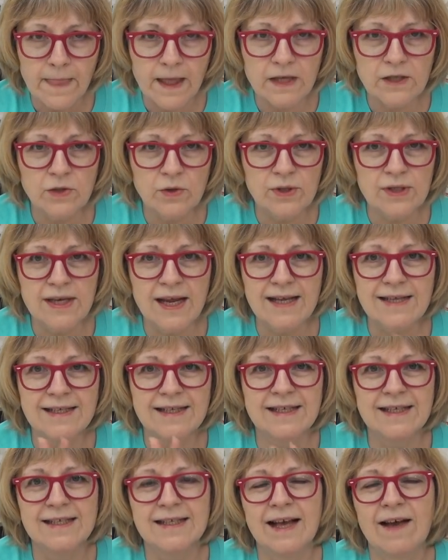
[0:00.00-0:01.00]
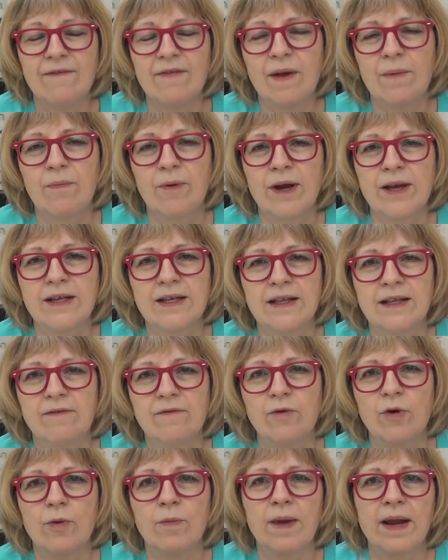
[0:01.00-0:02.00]
So it's nice to just have that break in the
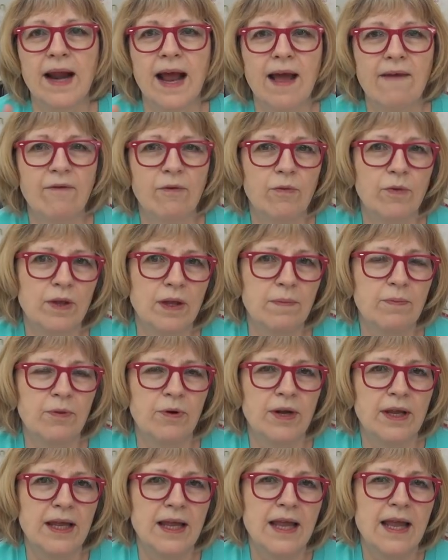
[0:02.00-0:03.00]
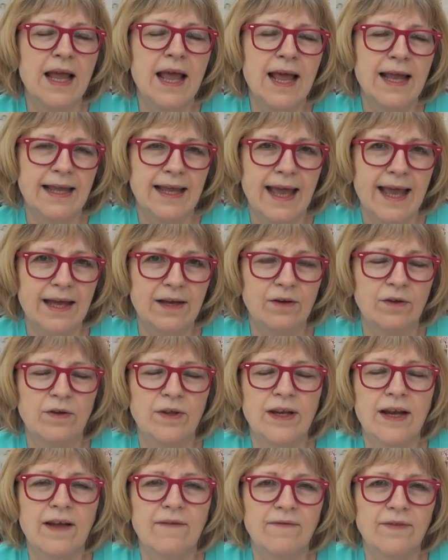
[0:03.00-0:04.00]
living room, and I have a really pretty candle
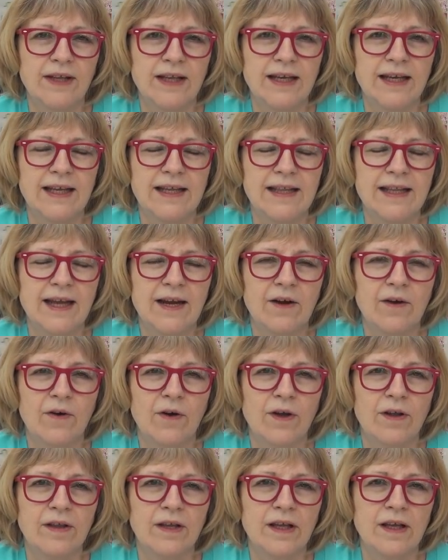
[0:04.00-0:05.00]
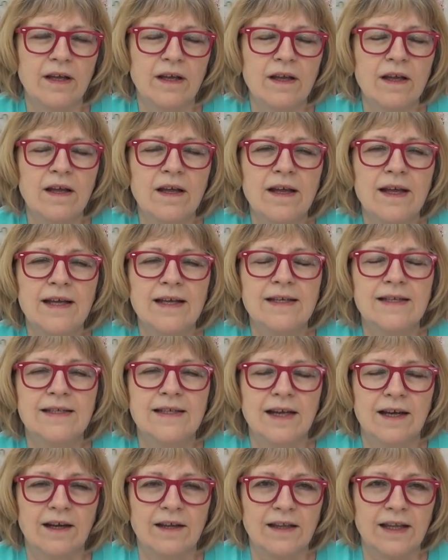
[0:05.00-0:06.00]
that I've lit in there on the
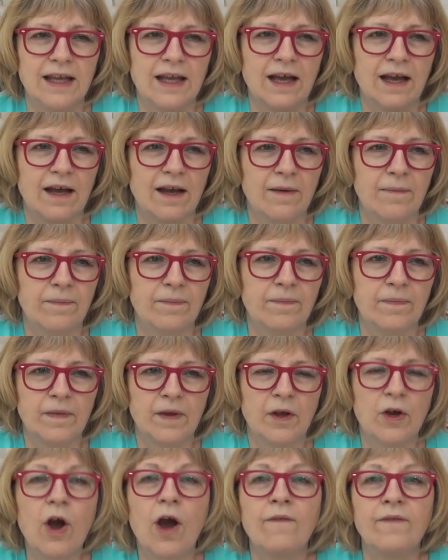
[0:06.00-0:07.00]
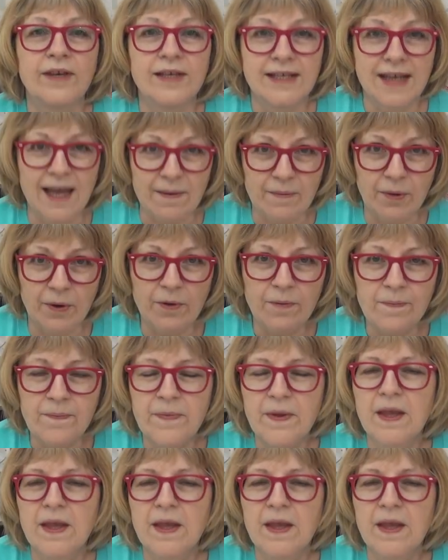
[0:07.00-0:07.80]
on the um, coffee table.